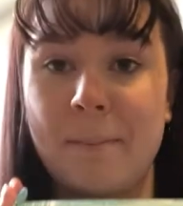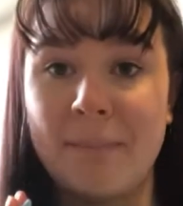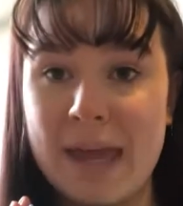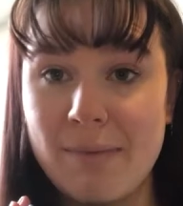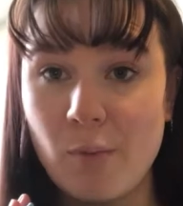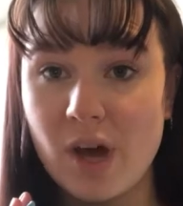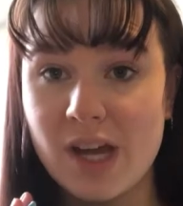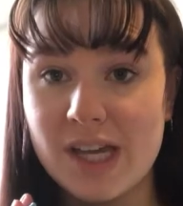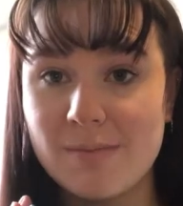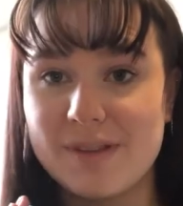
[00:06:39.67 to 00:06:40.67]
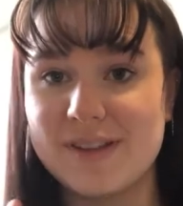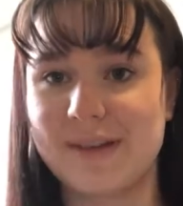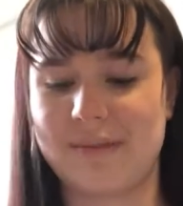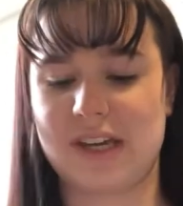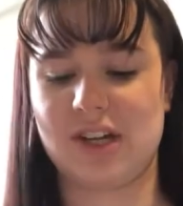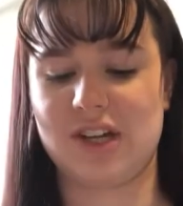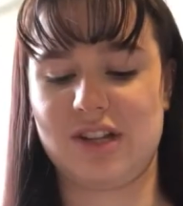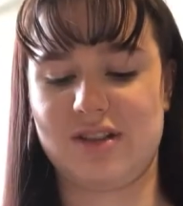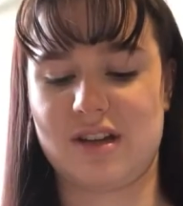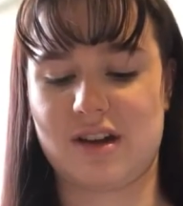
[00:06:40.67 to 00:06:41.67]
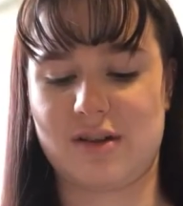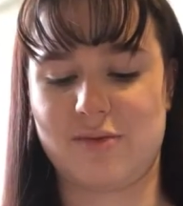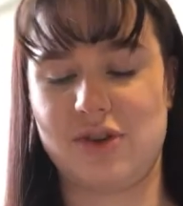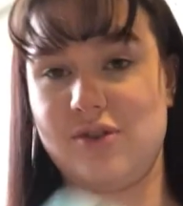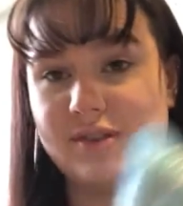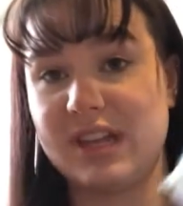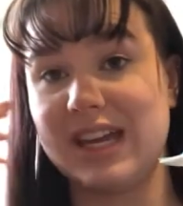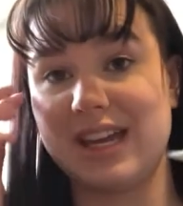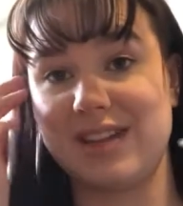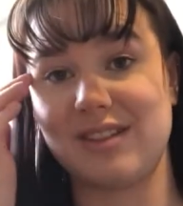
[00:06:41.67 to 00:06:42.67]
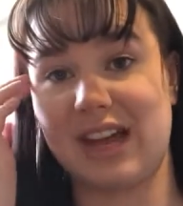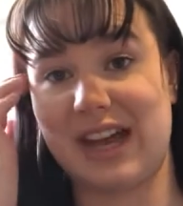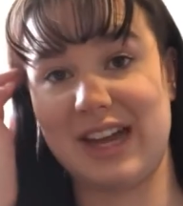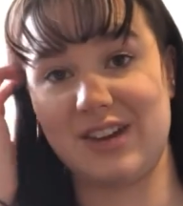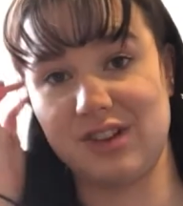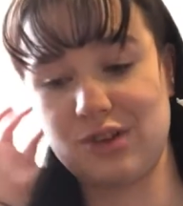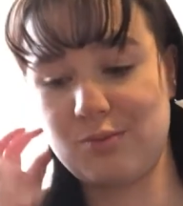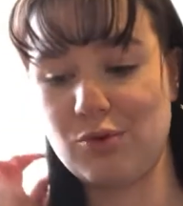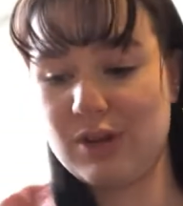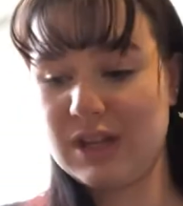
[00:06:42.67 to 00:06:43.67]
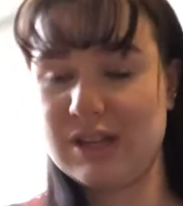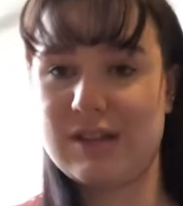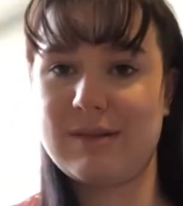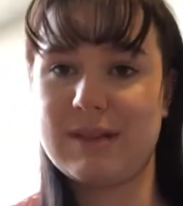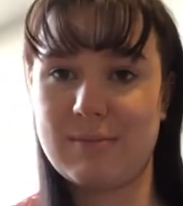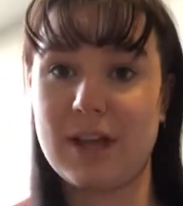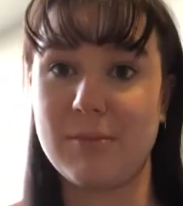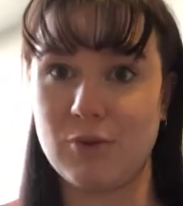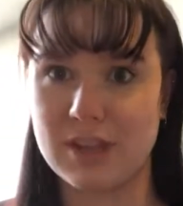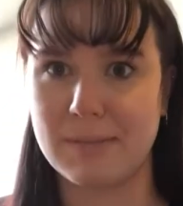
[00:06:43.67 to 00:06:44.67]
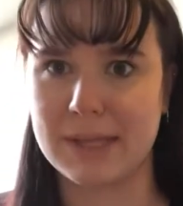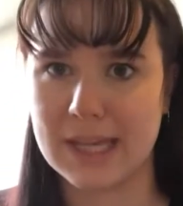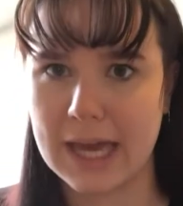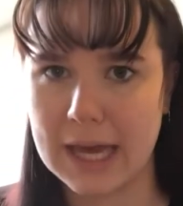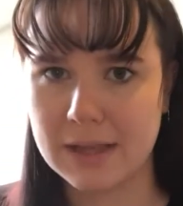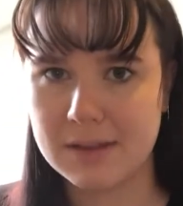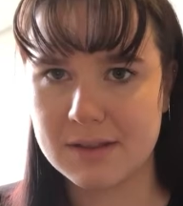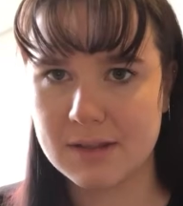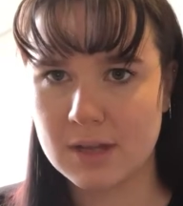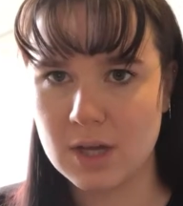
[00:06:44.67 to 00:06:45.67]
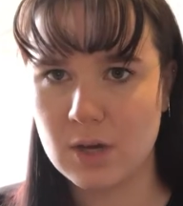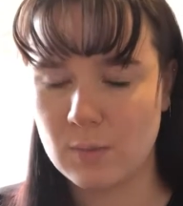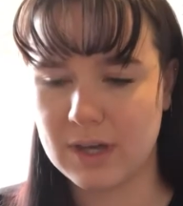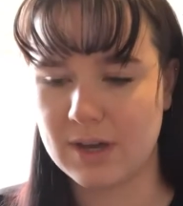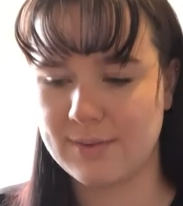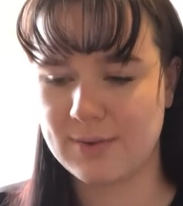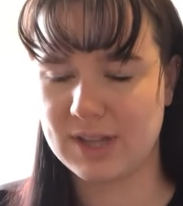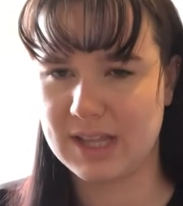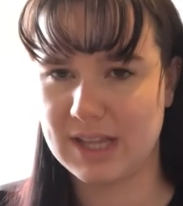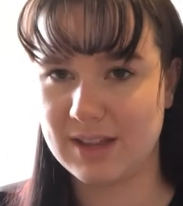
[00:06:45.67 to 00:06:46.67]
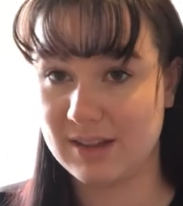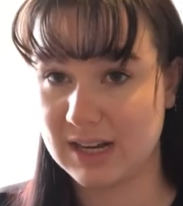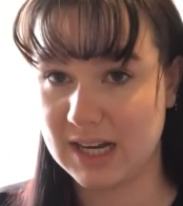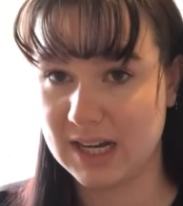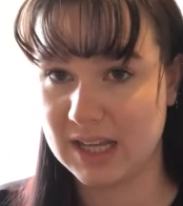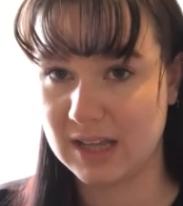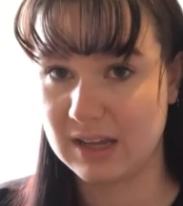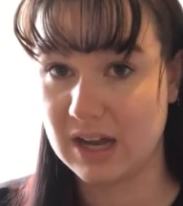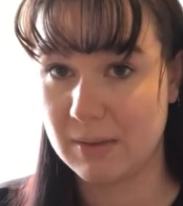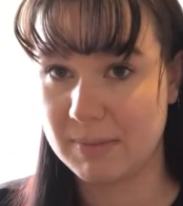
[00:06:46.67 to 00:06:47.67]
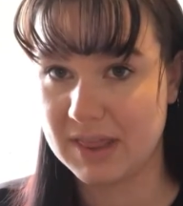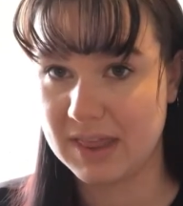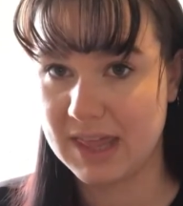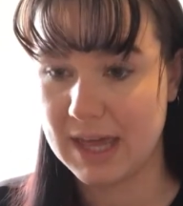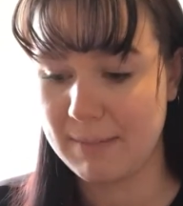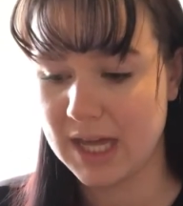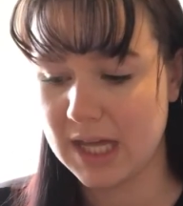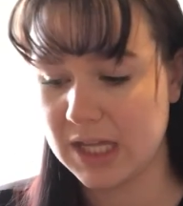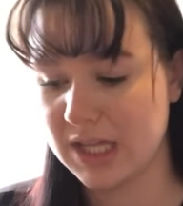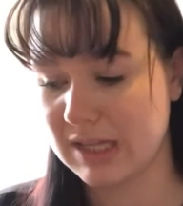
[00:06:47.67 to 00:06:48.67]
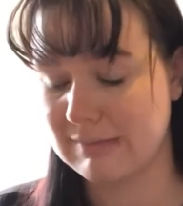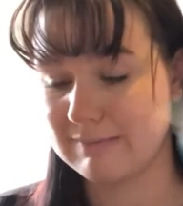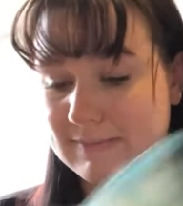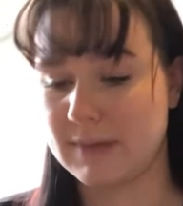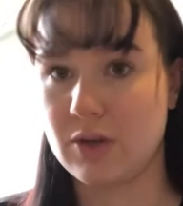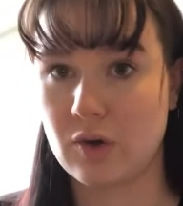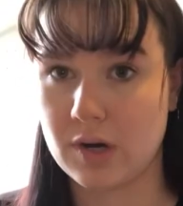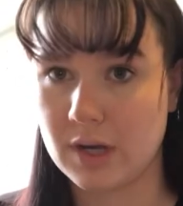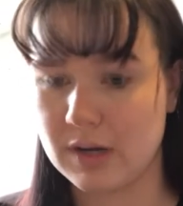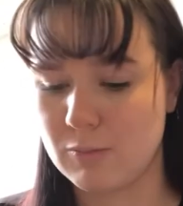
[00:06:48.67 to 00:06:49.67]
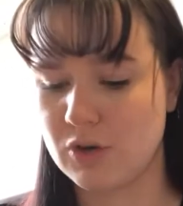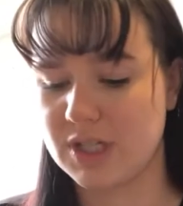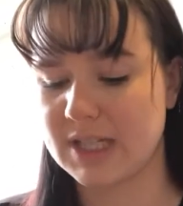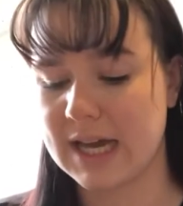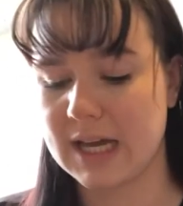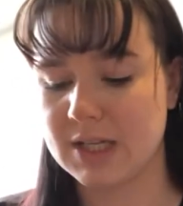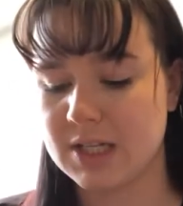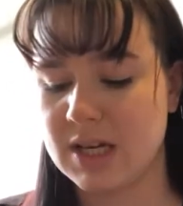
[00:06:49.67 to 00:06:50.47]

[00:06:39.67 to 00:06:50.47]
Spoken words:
baby wipes because I will use these, and the boys, by the boys I mean the cats, we go through these, cleaning up their mess. Not want to go any more into that.